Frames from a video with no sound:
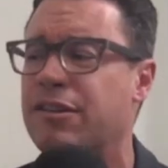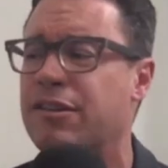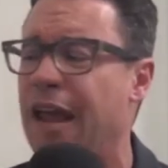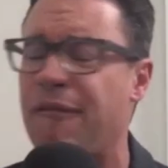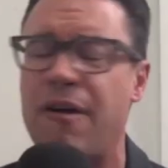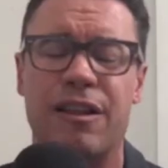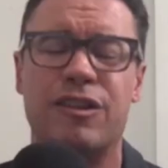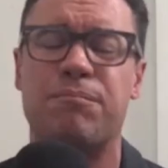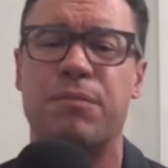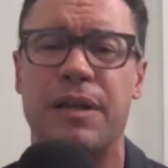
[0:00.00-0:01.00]
Dave
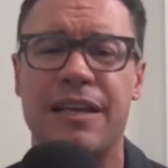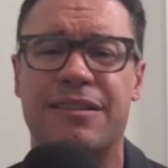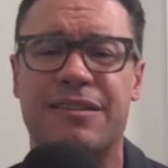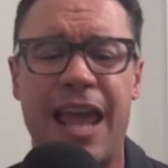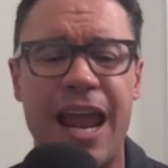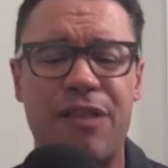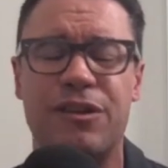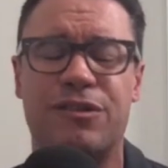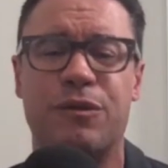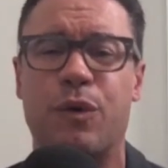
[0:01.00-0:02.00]
Hollis, please take
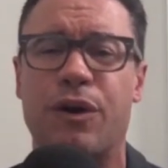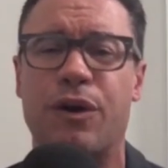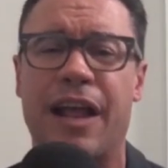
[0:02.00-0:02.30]
this award.